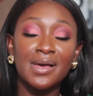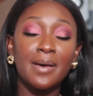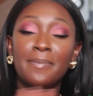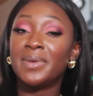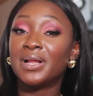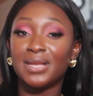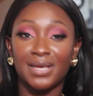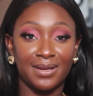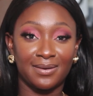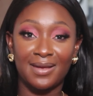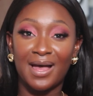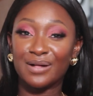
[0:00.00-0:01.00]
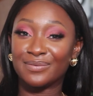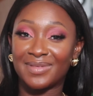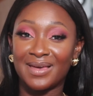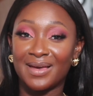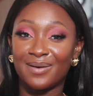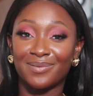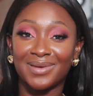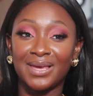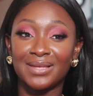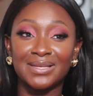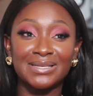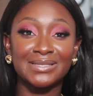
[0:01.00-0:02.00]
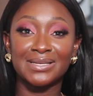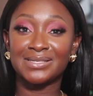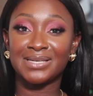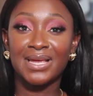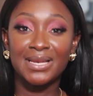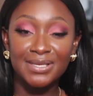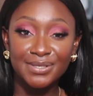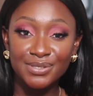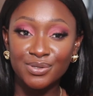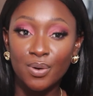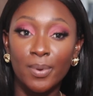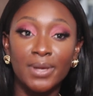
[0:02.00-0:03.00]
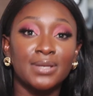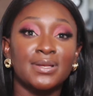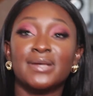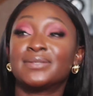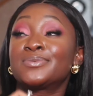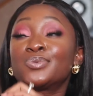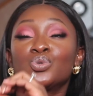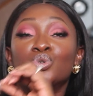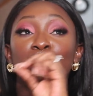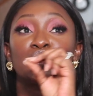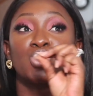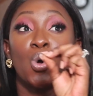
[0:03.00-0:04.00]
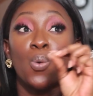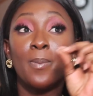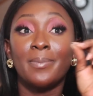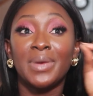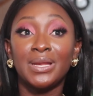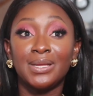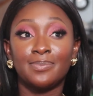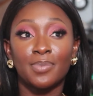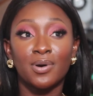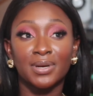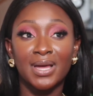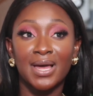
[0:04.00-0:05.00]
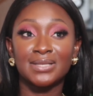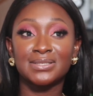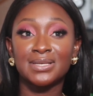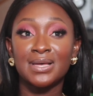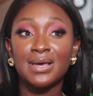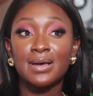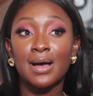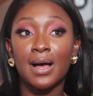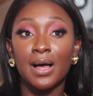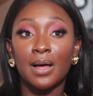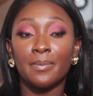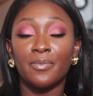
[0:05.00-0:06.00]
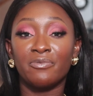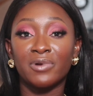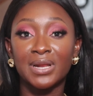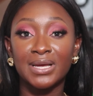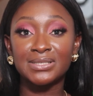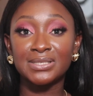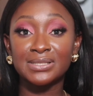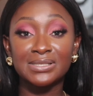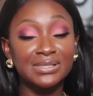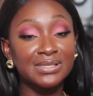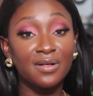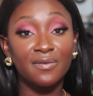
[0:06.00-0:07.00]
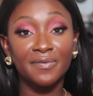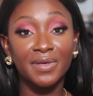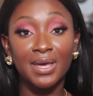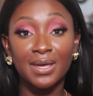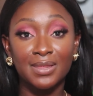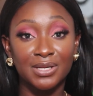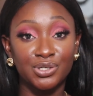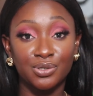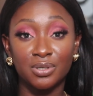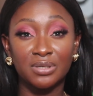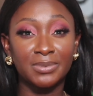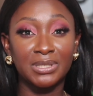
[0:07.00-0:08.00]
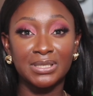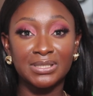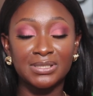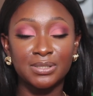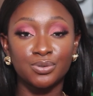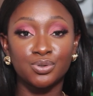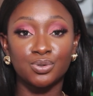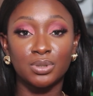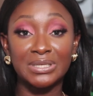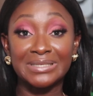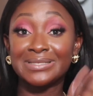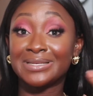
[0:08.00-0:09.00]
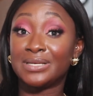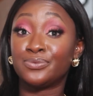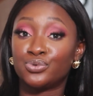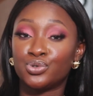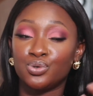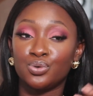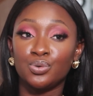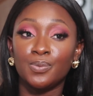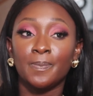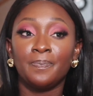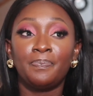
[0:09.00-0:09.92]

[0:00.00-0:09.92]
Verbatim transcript: a million out there, okay? There's The Daily Stoic, there's so many podcasts um relating to self-care that you could be listening to listening to